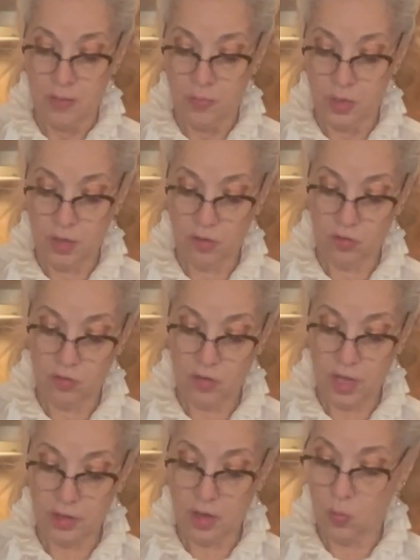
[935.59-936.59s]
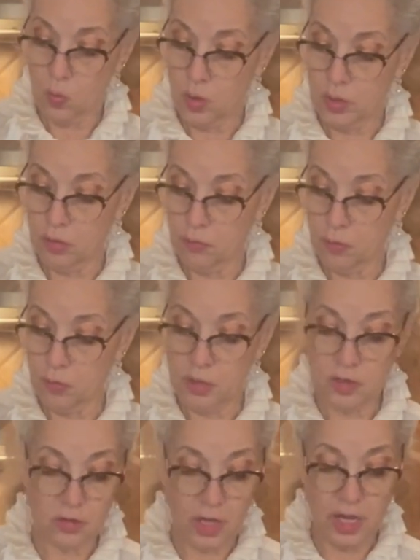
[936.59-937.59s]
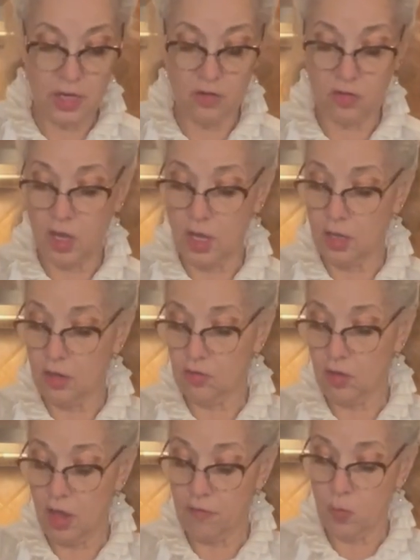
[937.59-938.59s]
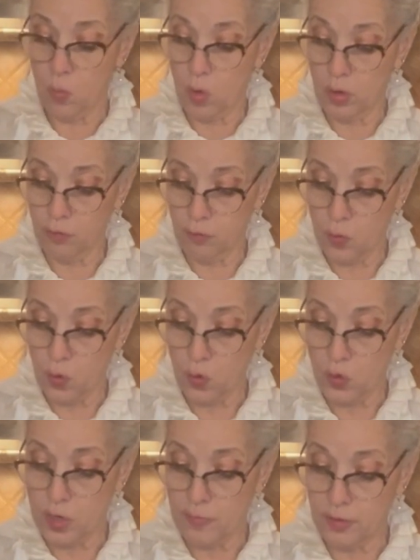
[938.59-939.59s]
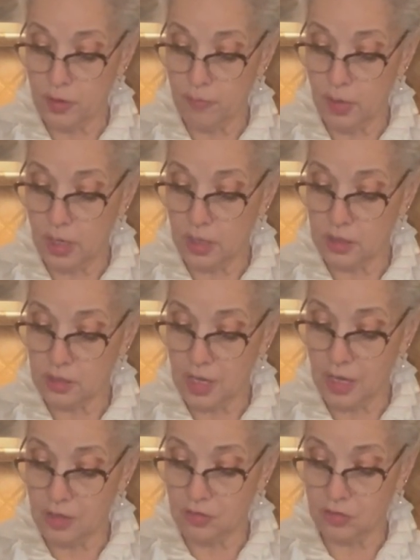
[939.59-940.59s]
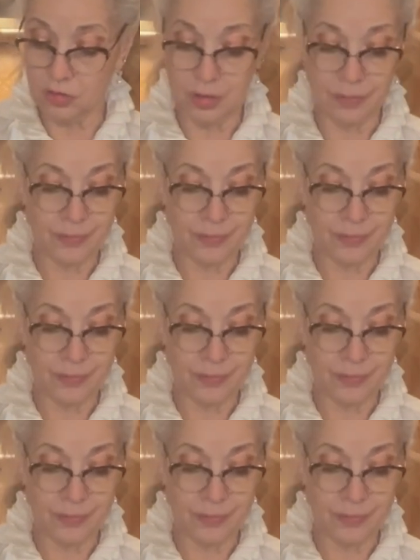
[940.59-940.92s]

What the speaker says: because it's got that wonderful, these Andes candies have a wonderful cream de mint taste.